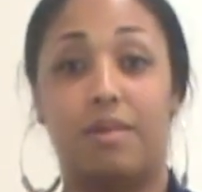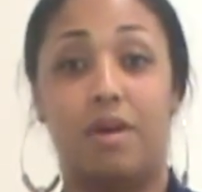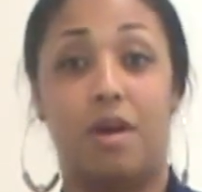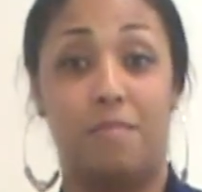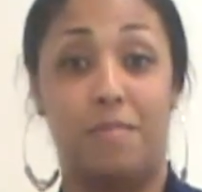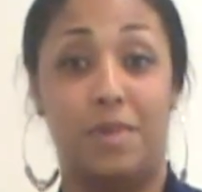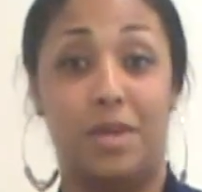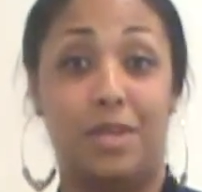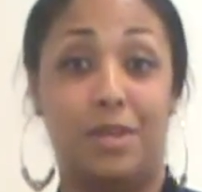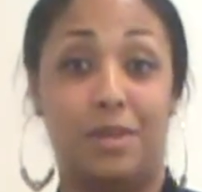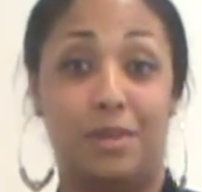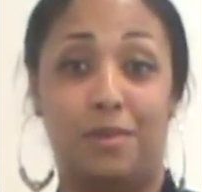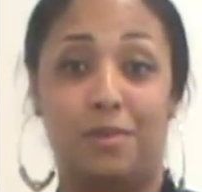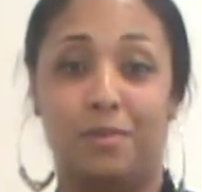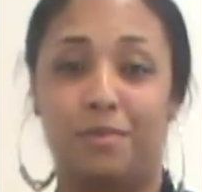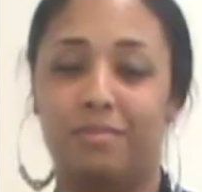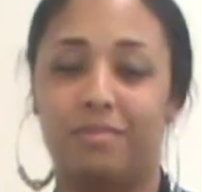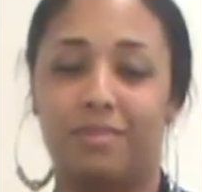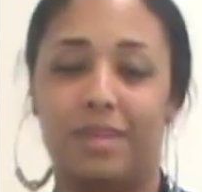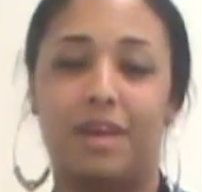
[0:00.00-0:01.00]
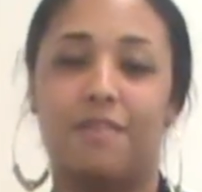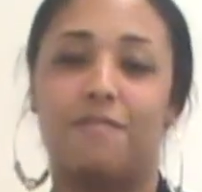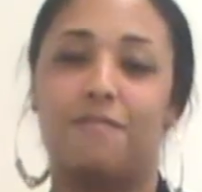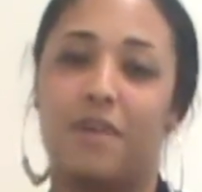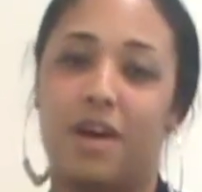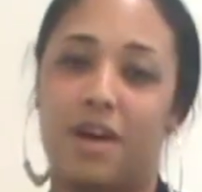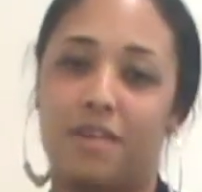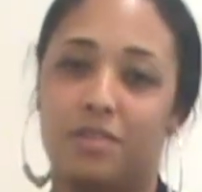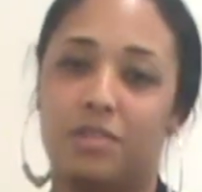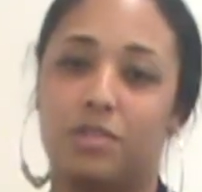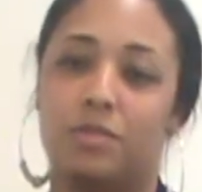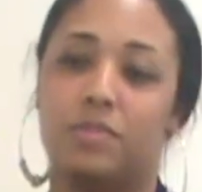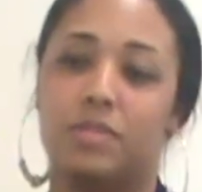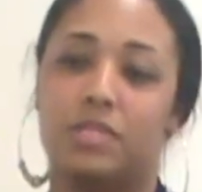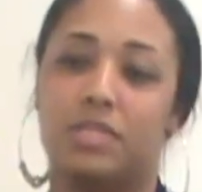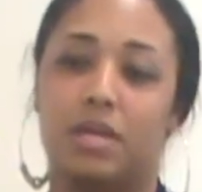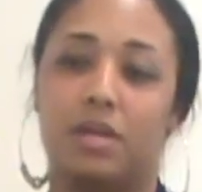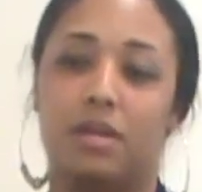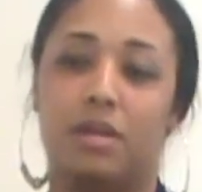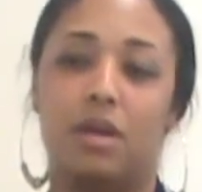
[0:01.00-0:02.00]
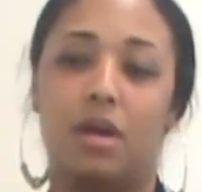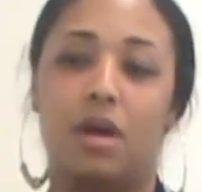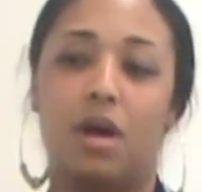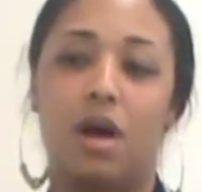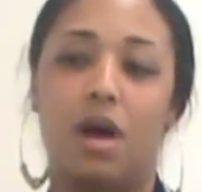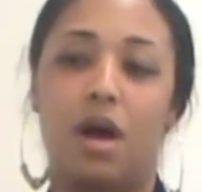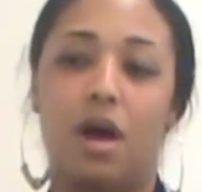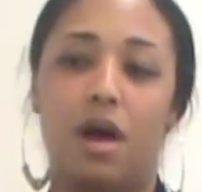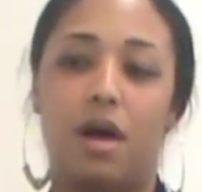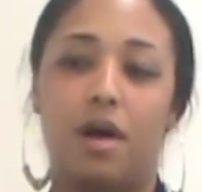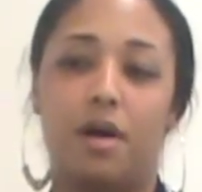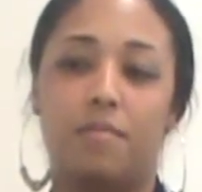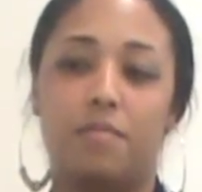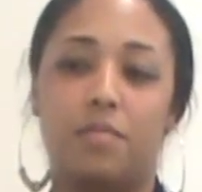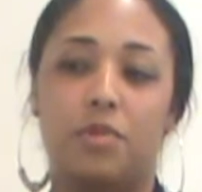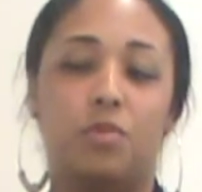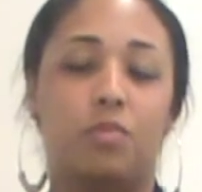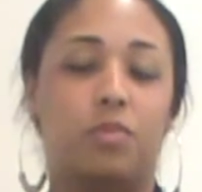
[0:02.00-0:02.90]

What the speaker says: are meeting you at 500%,